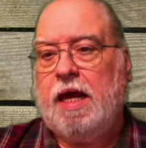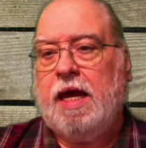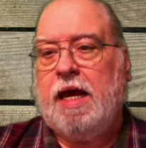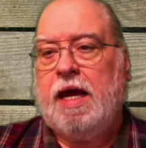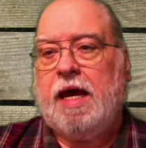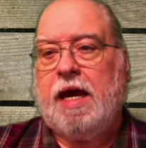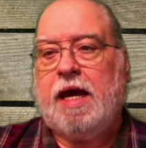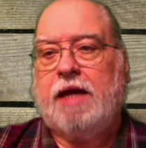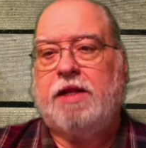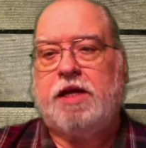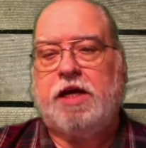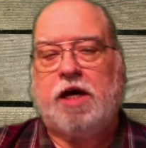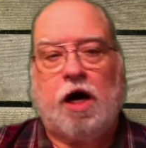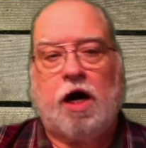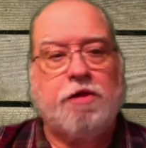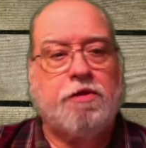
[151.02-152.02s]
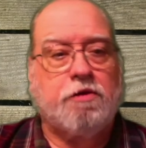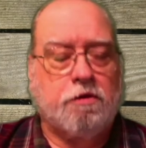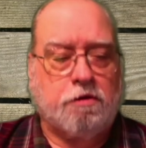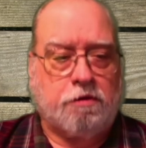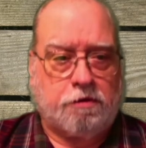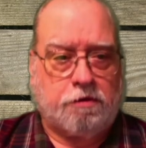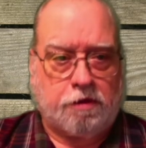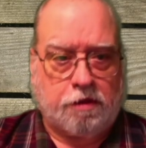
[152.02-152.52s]
And the other
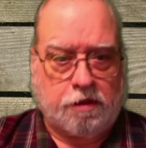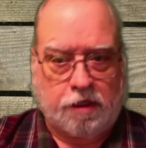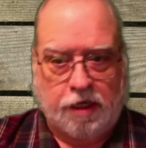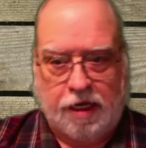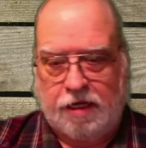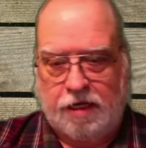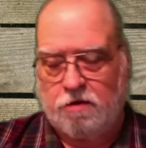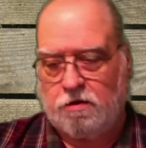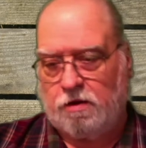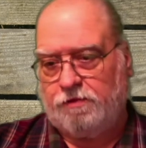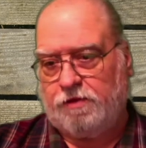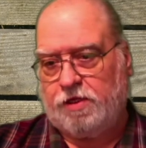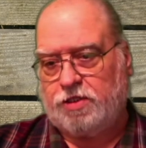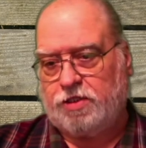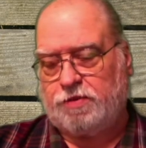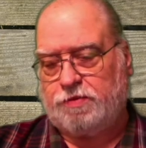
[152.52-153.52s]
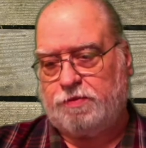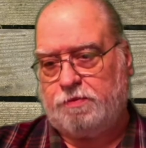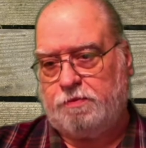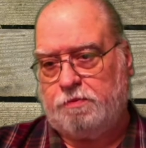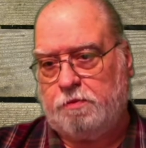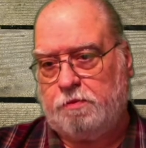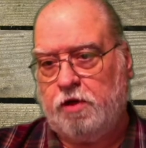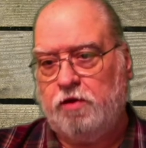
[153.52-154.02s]
leader of this
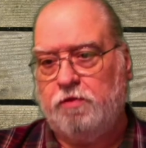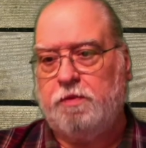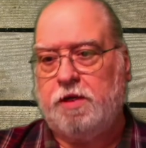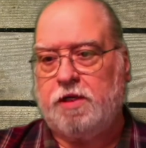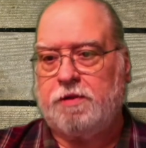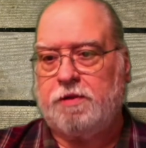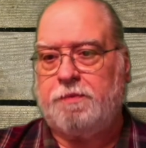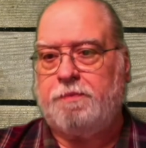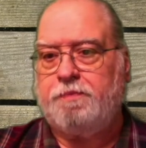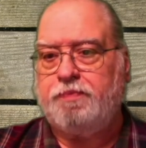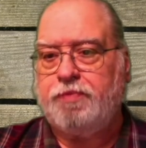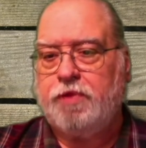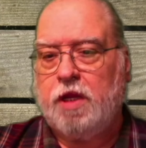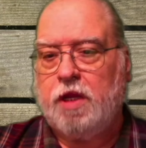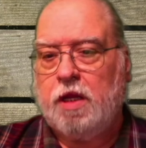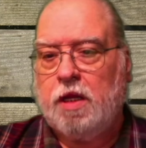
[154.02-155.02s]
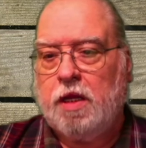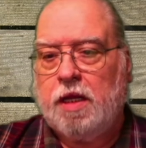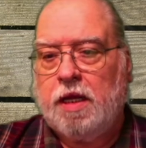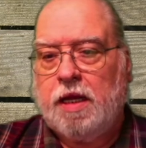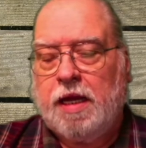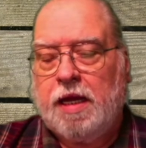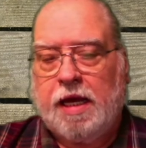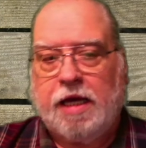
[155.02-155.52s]
movement
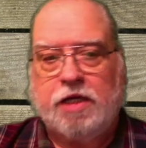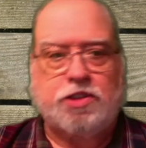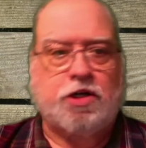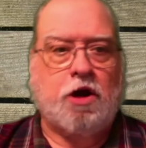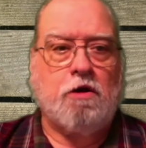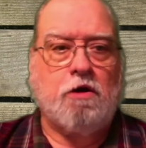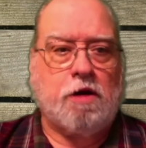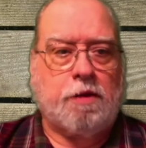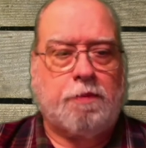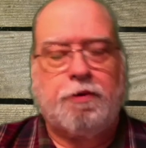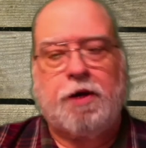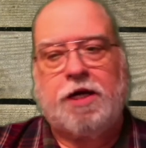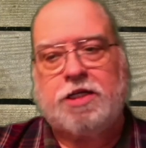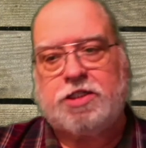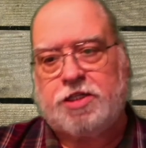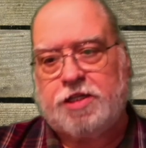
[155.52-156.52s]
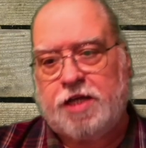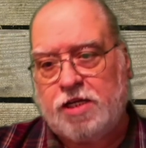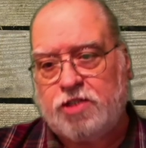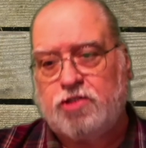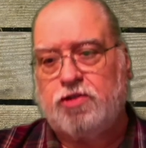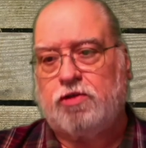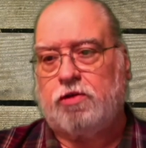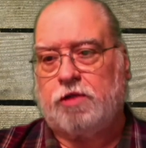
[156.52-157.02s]
is current
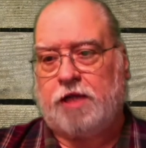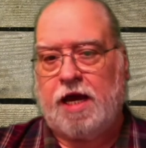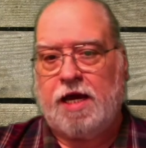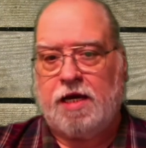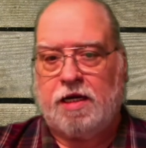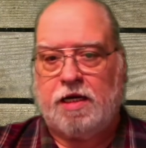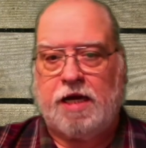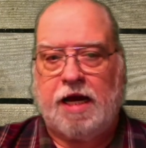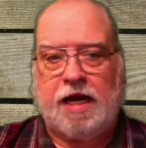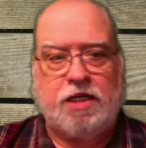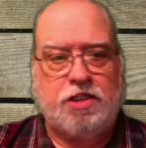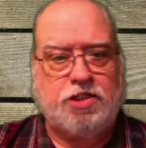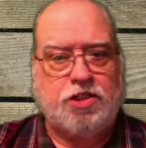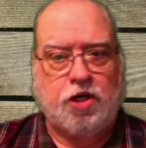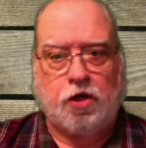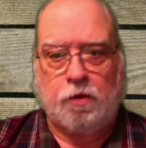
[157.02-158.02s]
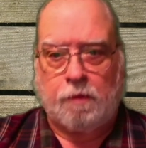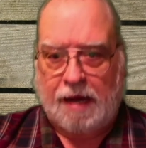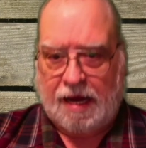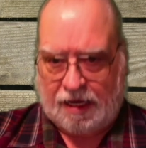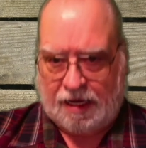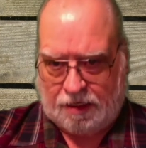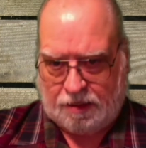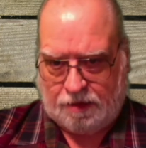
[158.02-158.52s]
presidential candidate Joe
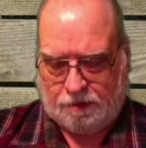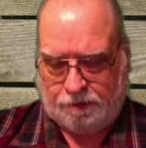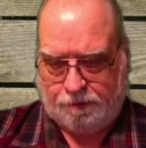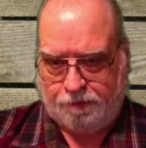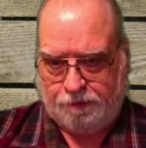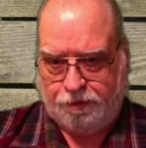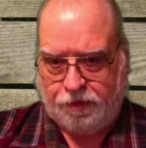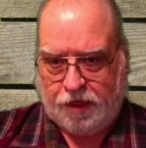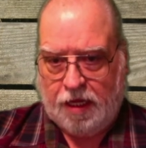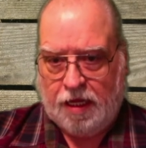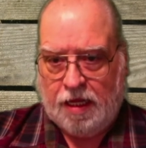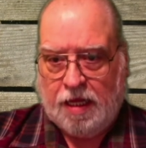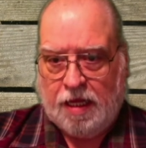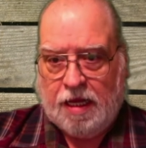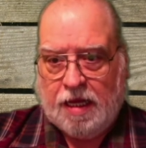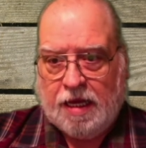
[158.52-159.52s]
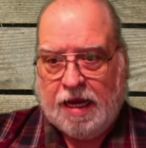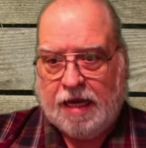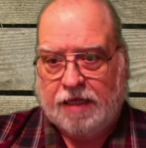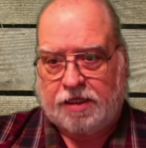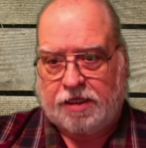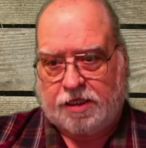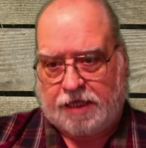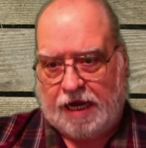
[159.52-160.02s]
Biden. At the
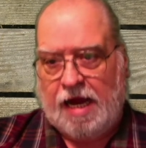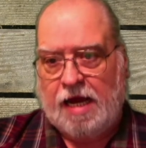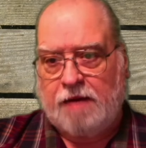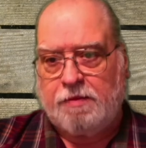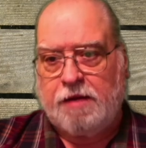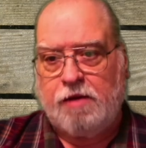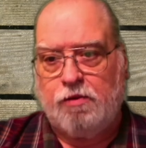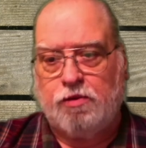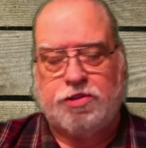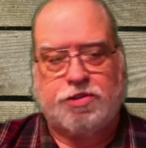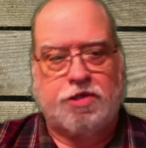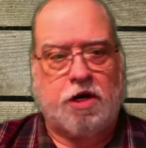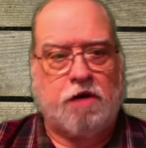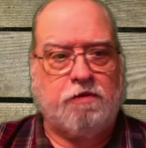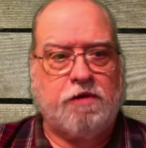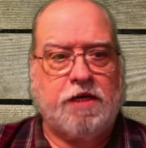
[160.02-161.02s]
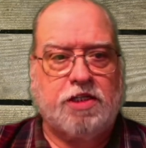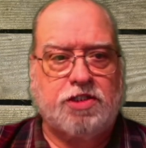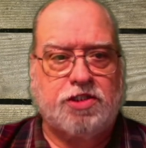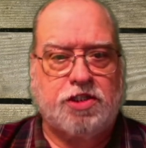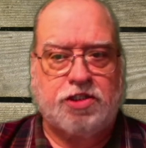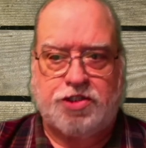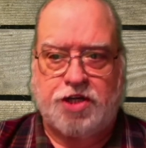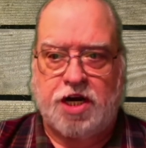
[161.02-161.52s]
time, he was serving as the
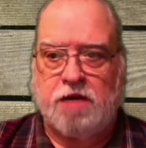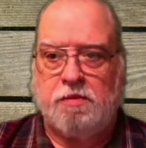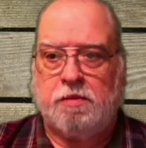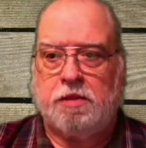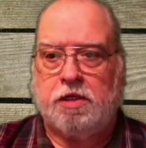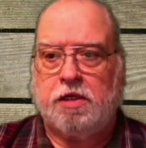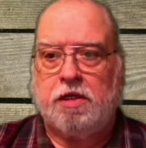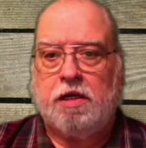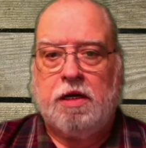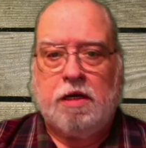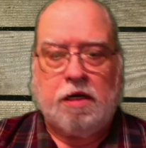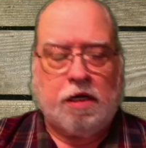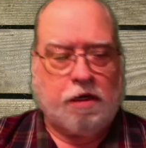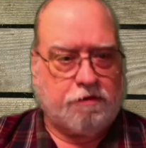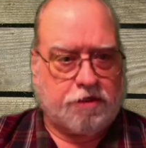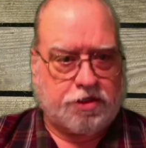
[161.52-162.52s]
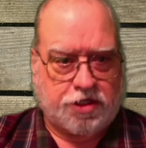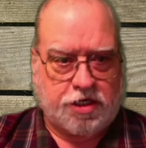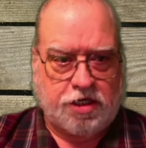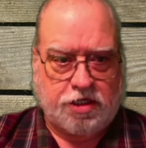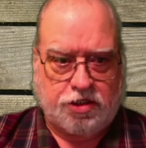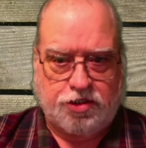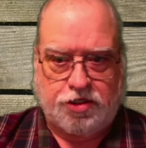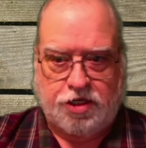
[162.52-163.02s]
chairman of the Senate
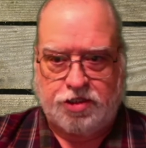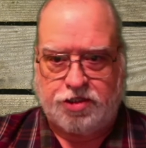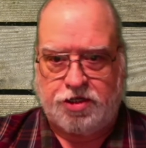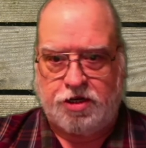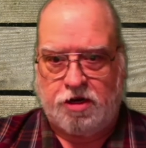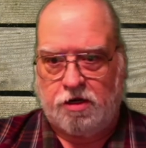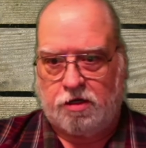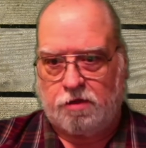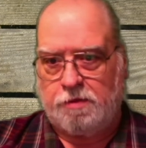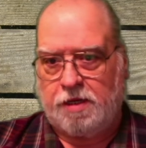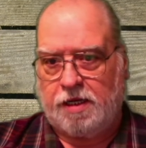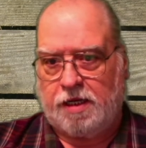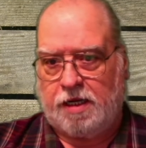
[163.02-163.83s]
Judiciary Committee.